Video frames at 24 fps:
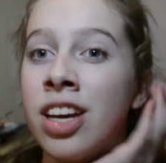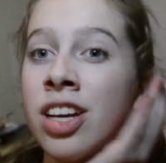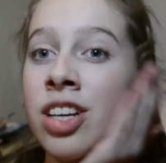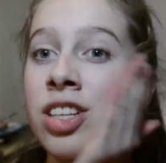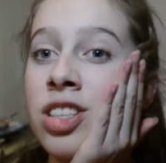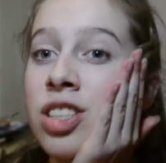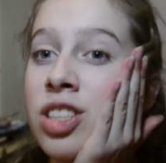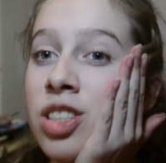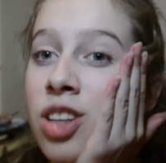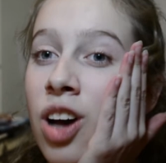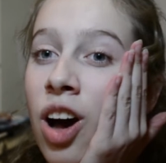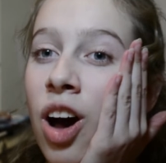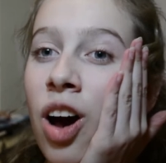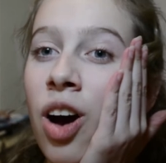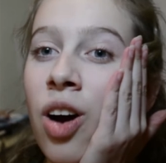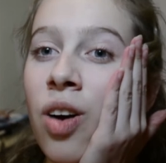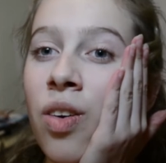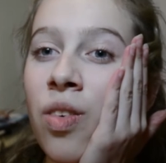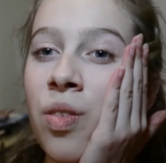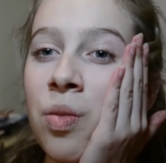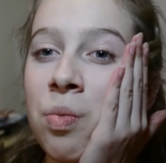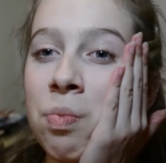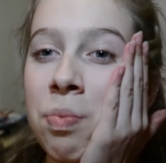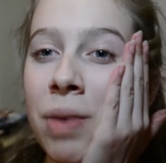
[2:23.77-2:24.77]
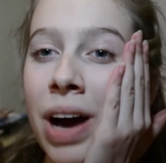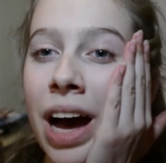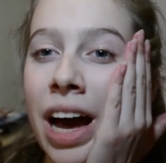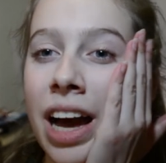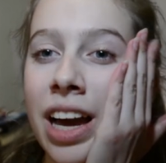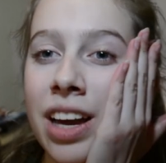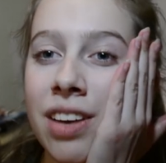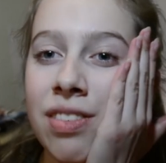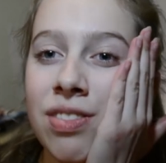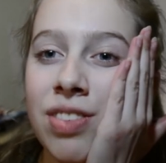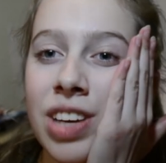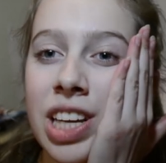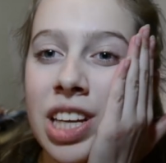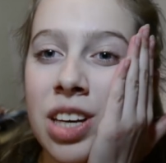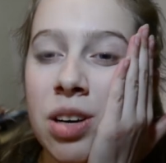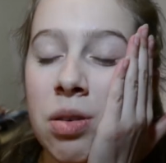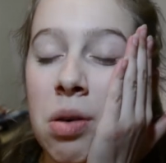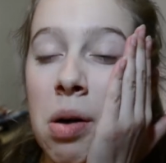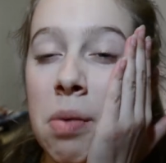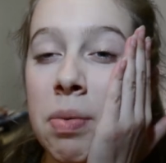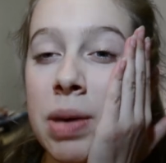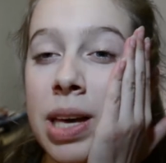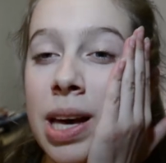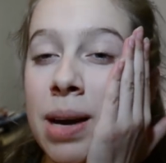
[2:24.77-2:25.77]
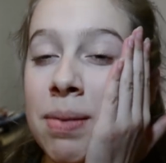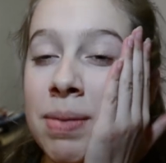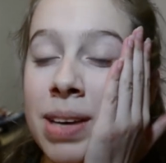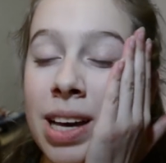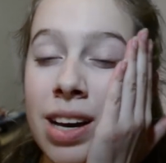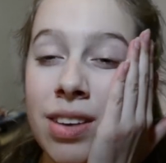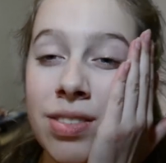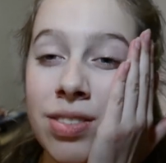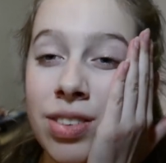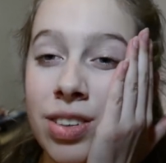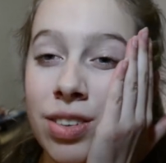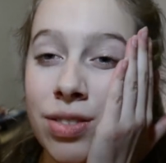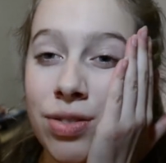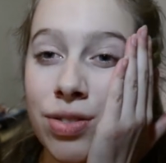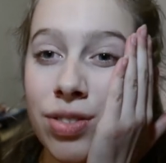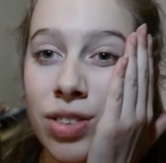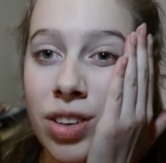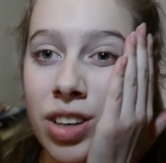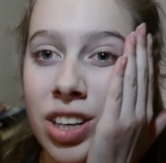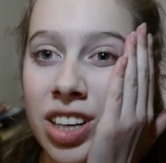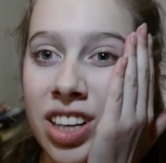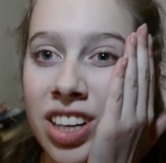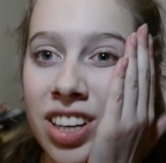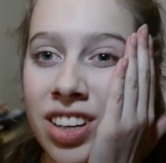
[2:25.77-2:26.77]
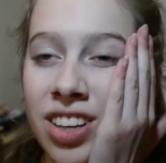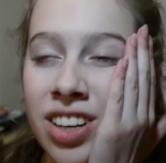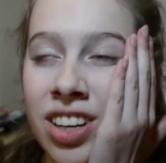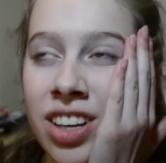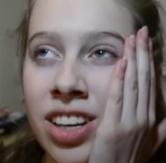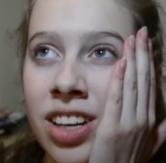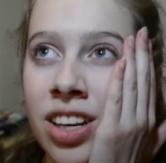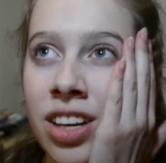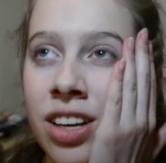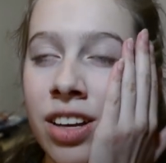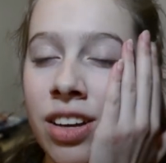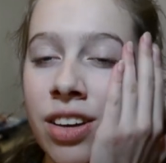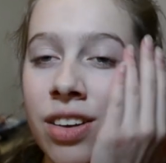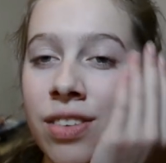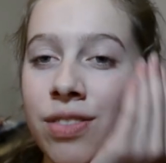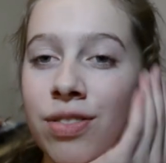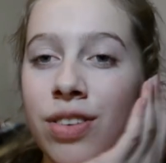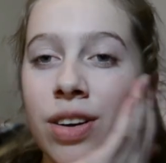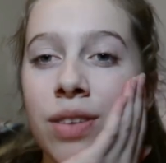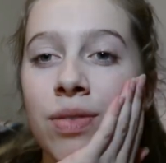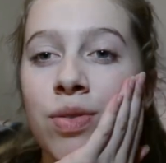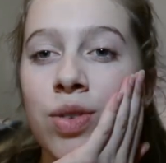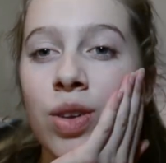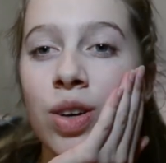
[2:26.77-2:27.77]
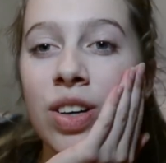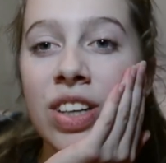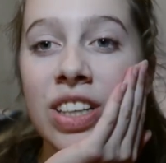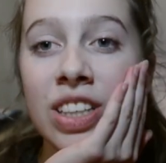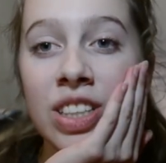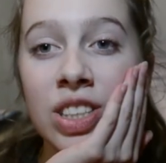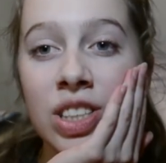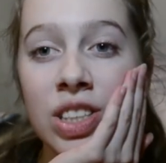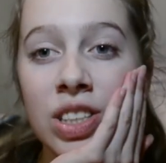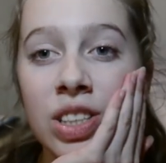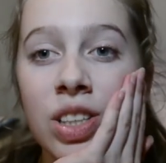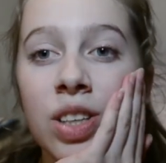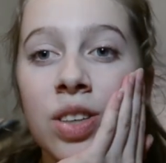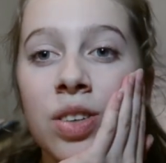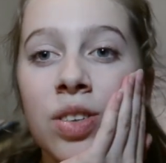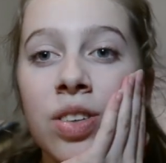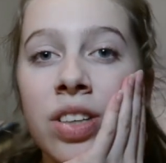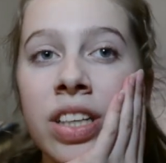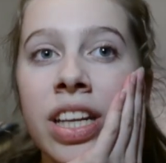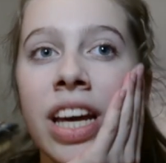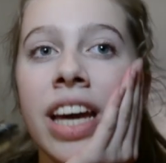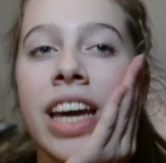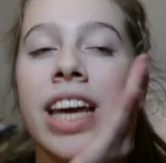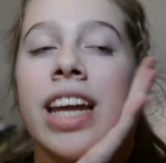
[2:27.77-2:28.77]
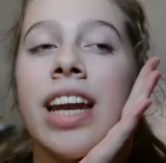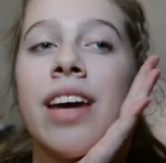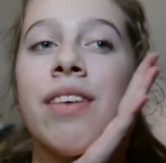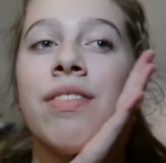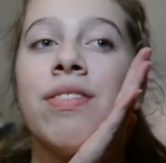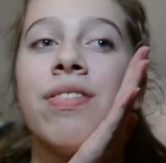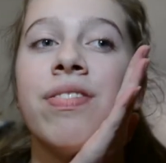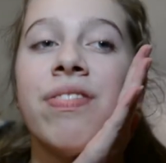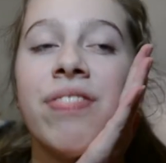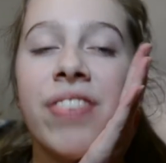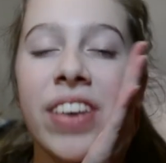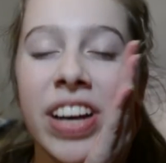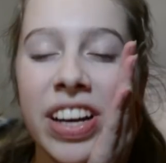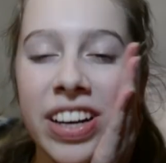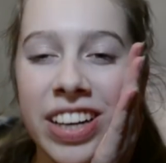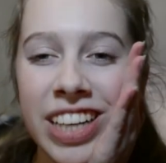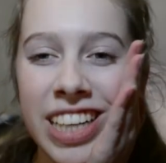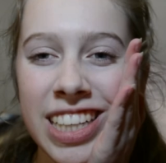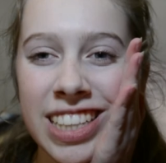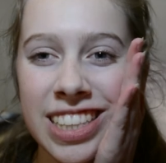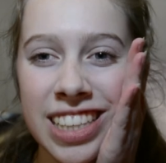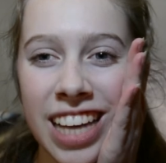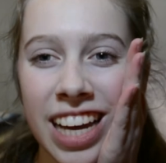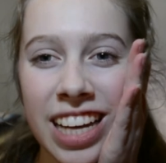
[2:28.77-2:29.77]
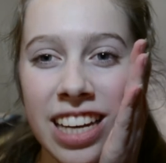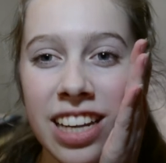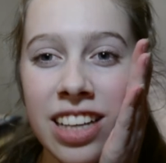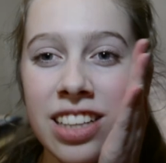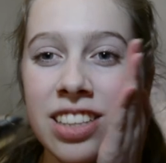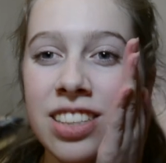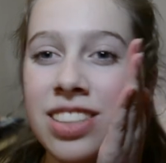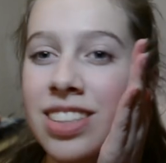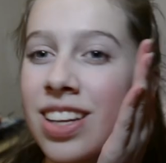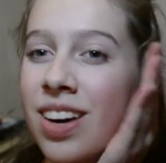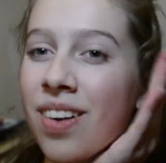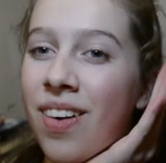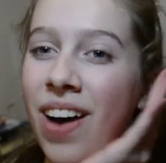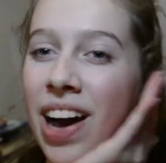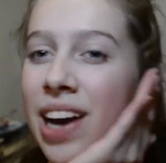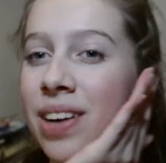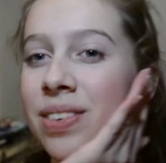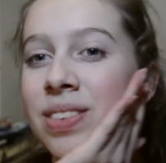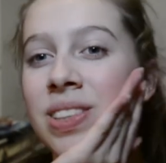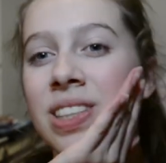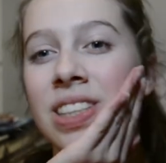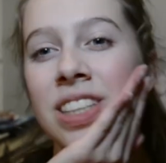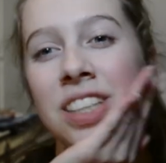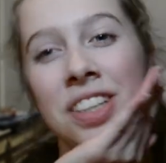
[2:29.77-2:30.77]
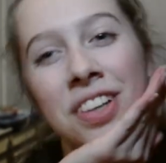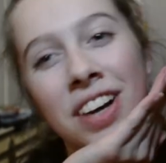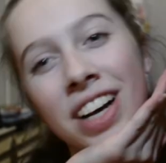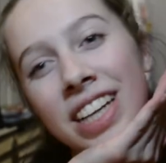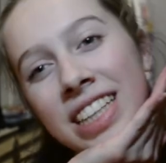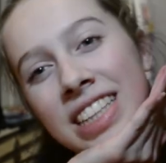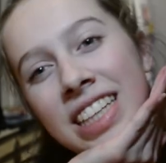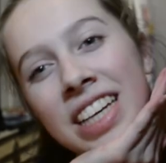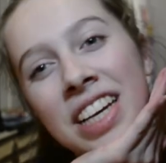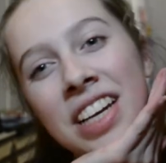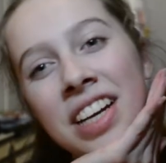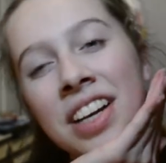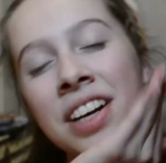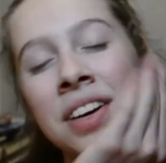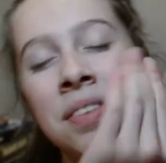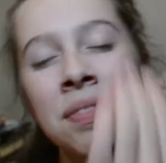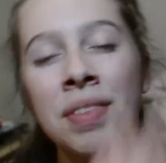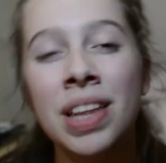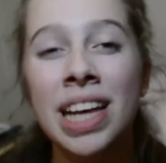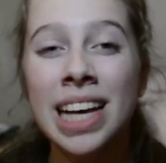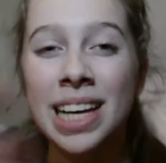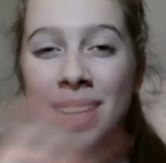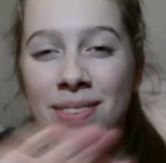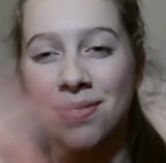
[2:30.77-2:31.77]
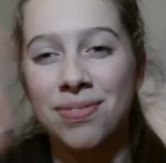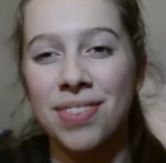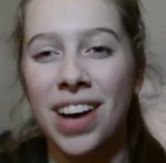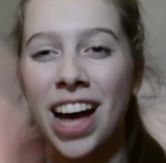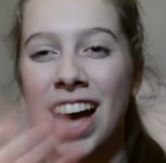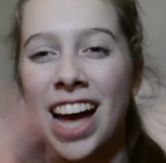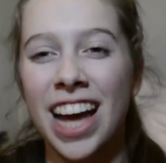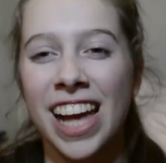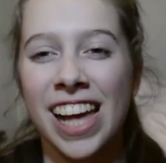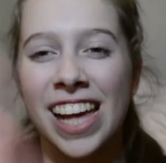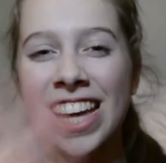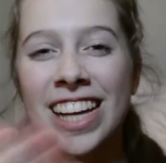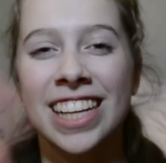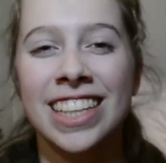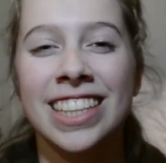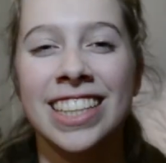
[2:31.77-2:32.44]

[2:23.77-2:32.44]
So my video will be coming out for Florida from Florida soon, and I'm very excited, so I will see you guys later. Bye!